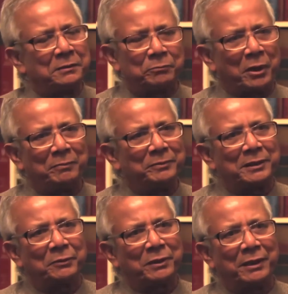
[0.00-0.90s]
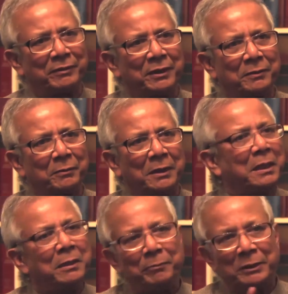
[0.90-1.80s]
problems that we have around the world.
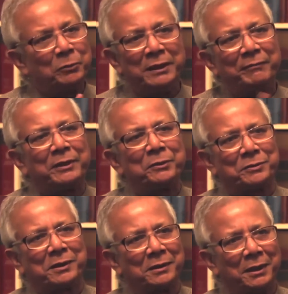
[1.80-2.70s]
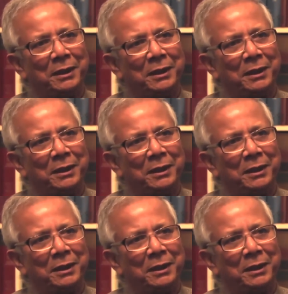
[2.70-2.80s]
But we never used it.